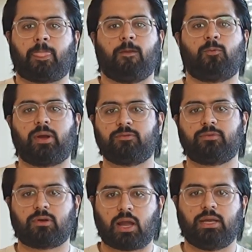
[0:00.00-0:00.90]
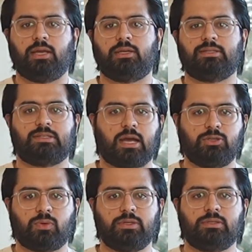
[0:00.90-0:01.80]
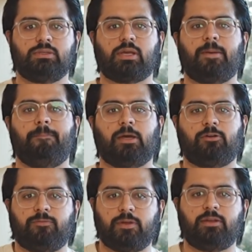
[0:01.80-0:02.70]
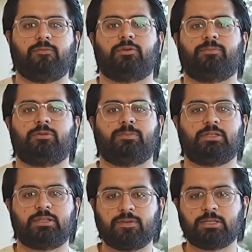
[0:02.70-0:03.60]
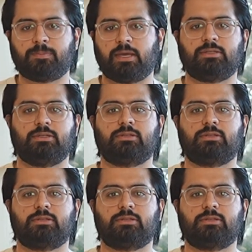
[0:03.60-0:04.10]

greater variety in design choices and better fit for specific spaces